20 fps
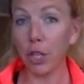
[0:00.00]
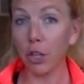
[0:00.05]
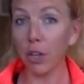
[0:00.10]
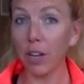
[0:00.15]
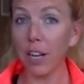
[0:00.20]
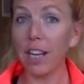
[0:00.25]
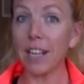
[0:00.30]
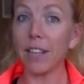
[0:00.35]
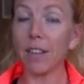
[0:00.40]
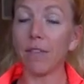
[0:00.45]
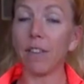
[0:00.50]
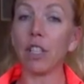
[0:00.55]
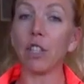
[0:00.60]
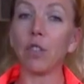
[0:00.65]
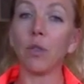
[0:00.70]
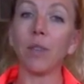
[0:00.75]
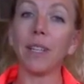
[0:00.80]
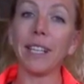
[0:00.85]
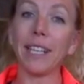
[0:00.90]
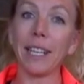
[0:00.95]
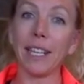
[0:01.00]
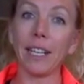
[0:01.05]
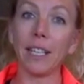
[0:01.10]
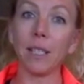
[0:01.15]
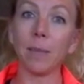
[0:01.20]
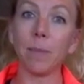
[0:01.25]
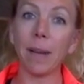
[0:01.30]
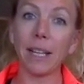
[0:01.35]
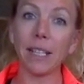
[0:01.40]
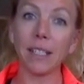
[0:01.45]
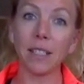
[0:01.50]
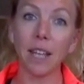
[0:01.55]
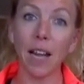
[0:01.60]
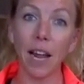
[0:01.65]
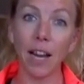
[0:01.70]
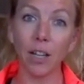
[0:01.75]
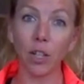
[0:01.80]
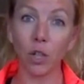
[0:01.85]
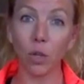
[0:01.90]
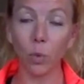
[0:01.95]
your individual needs based
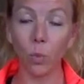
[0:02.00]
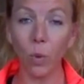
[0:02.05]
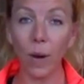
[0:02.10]
on your